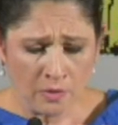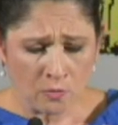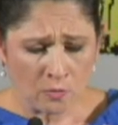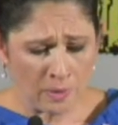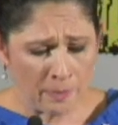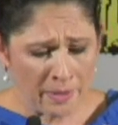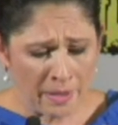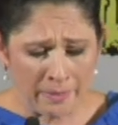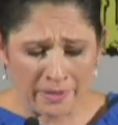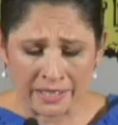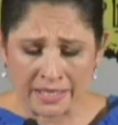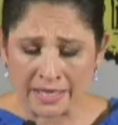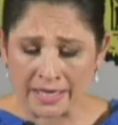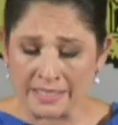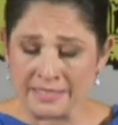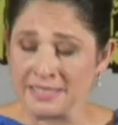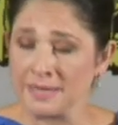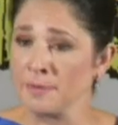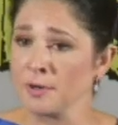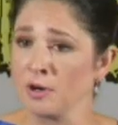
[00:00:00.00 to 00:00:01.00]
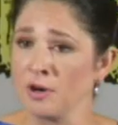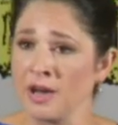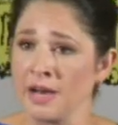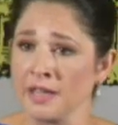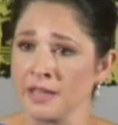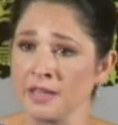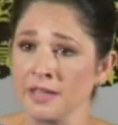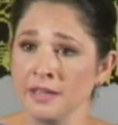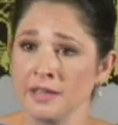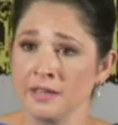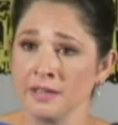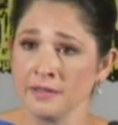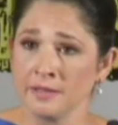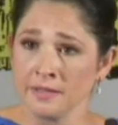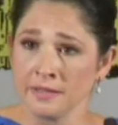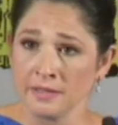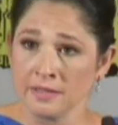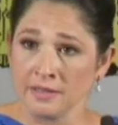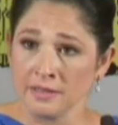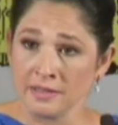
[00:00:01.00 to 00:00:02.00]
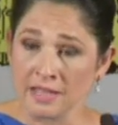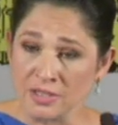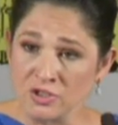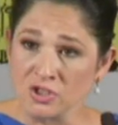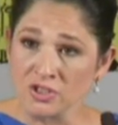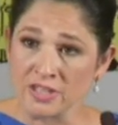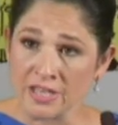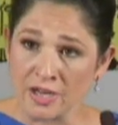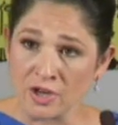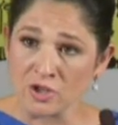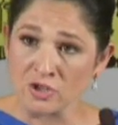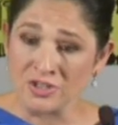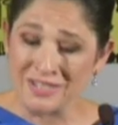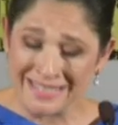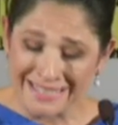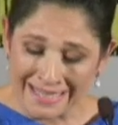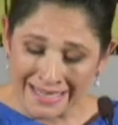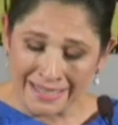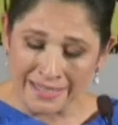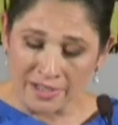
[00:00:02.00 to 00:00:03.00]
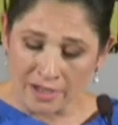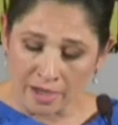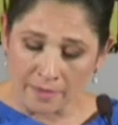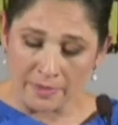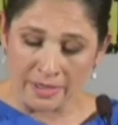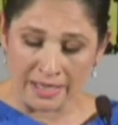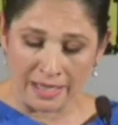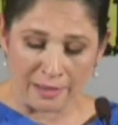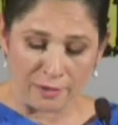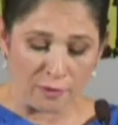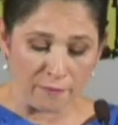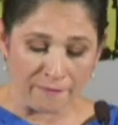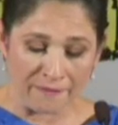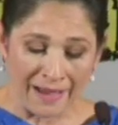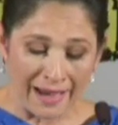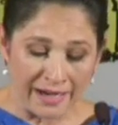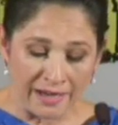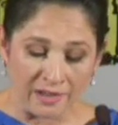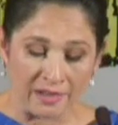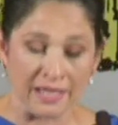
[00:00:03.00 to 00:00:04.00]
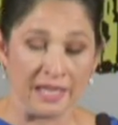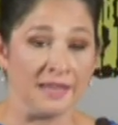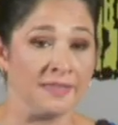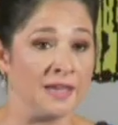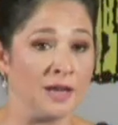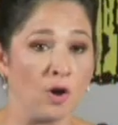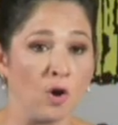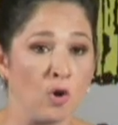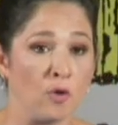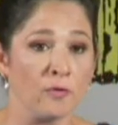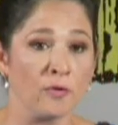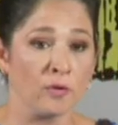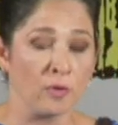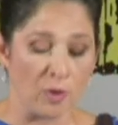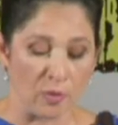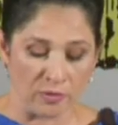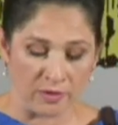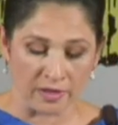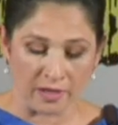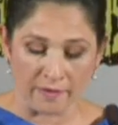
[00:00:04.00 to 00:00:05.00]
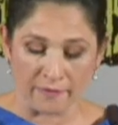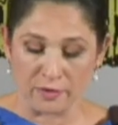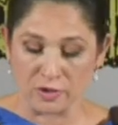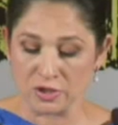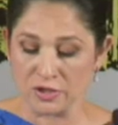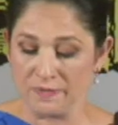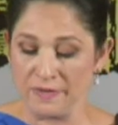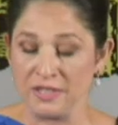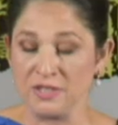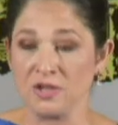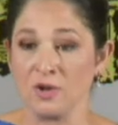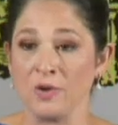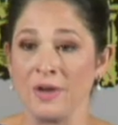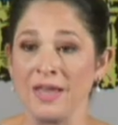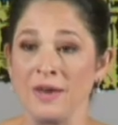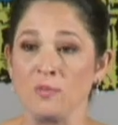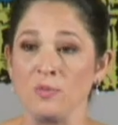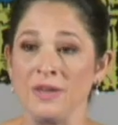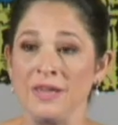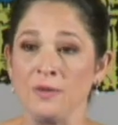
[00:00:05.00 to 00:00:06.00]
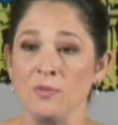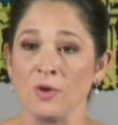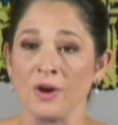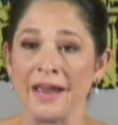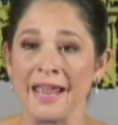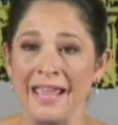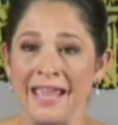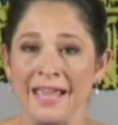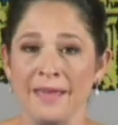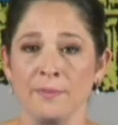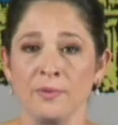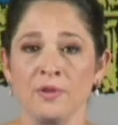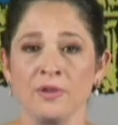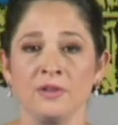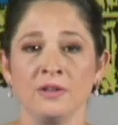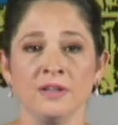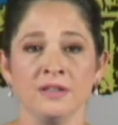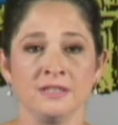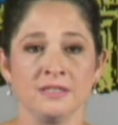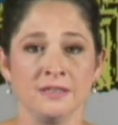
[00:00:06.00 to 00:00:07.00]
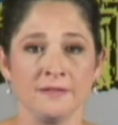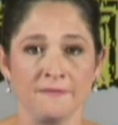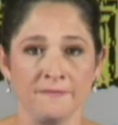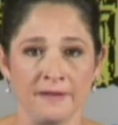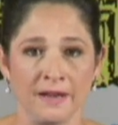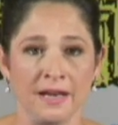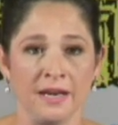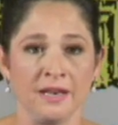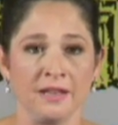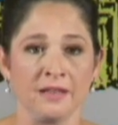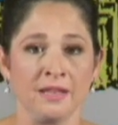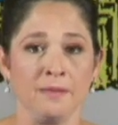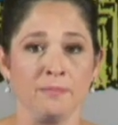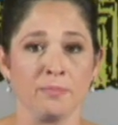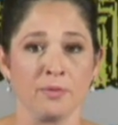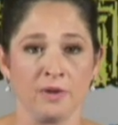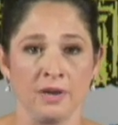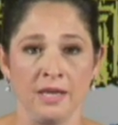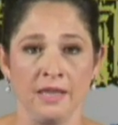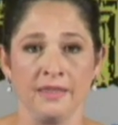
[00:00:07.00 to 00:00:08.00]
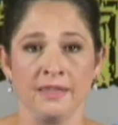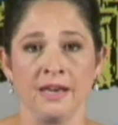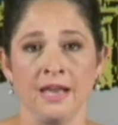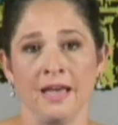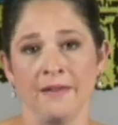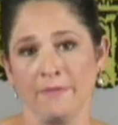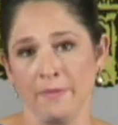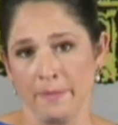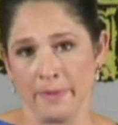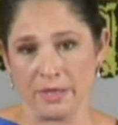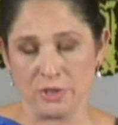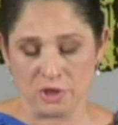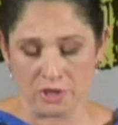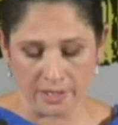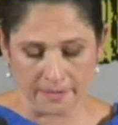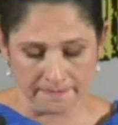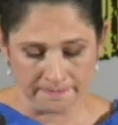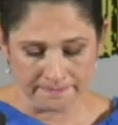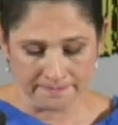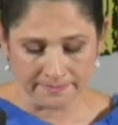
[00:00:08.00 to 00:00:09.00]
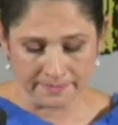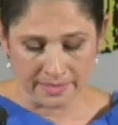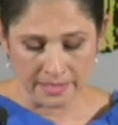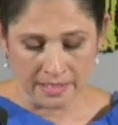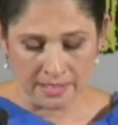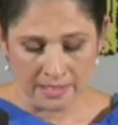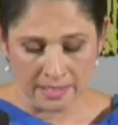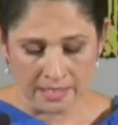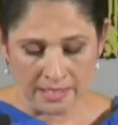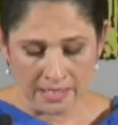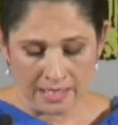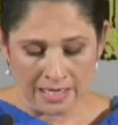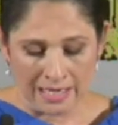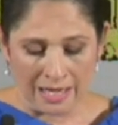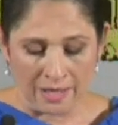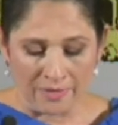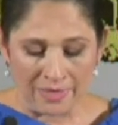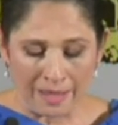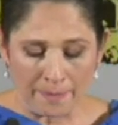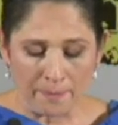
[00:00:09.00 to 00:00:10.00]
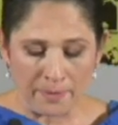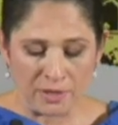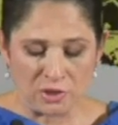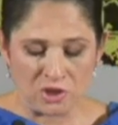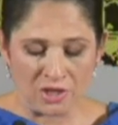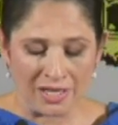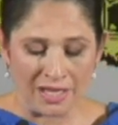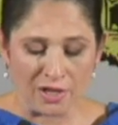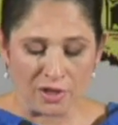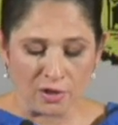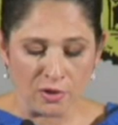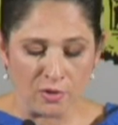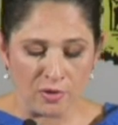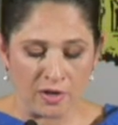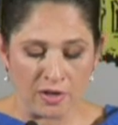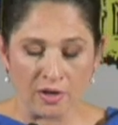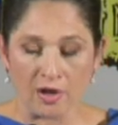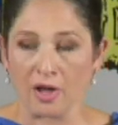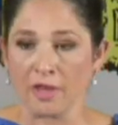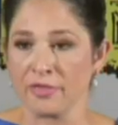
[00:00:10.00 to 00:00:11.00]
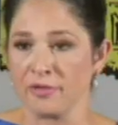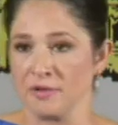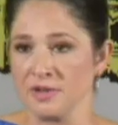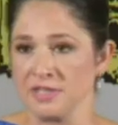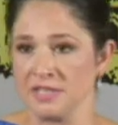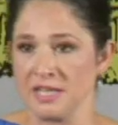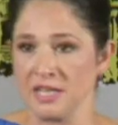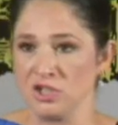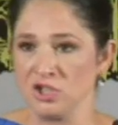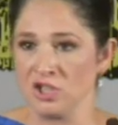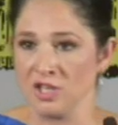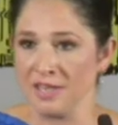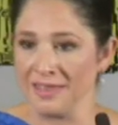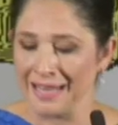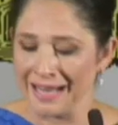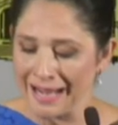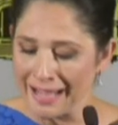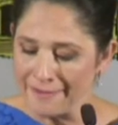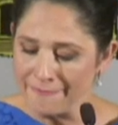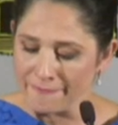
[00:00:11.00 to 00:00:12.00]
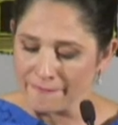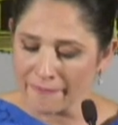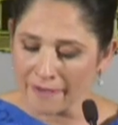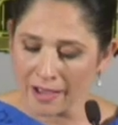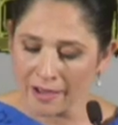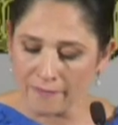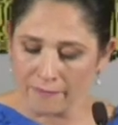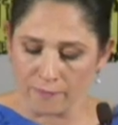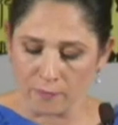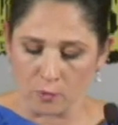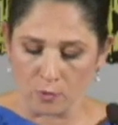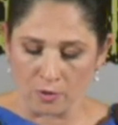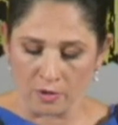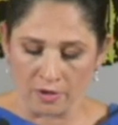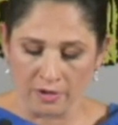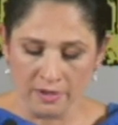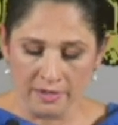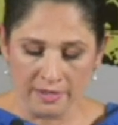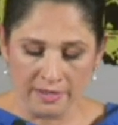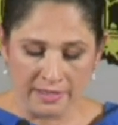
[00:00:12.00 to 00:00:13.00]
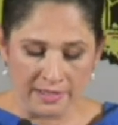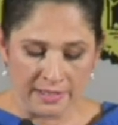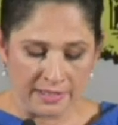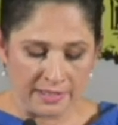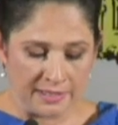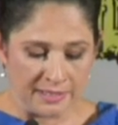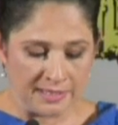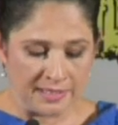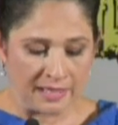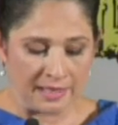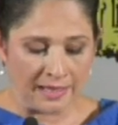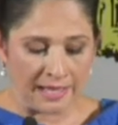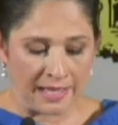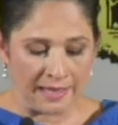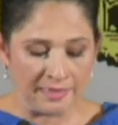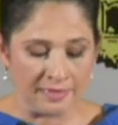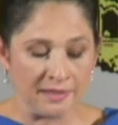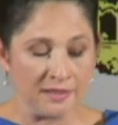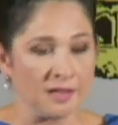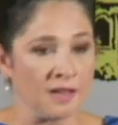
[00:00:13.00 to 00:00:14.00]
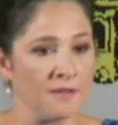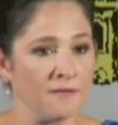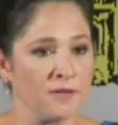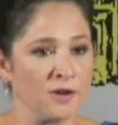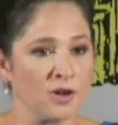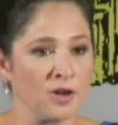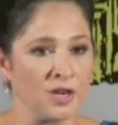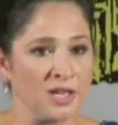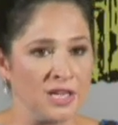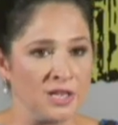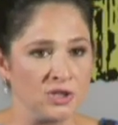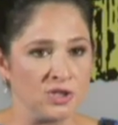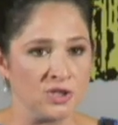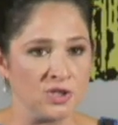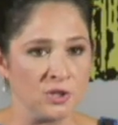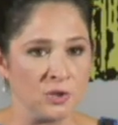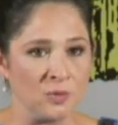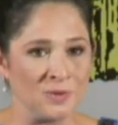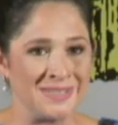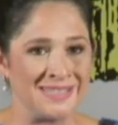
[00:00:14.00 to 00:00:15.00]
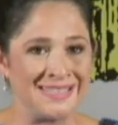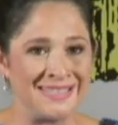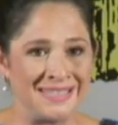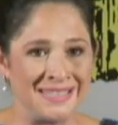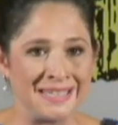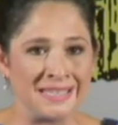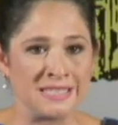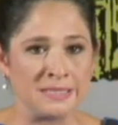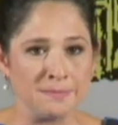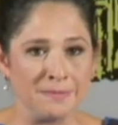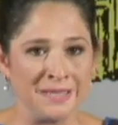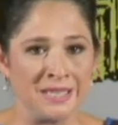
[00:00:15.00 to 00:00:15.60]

Republican and Democratic legislators did come together finally and they overrode the governor's veto and we were able to finally breathe and have a budget. Now, that budget included authorization that I fought for to let the governor issue $6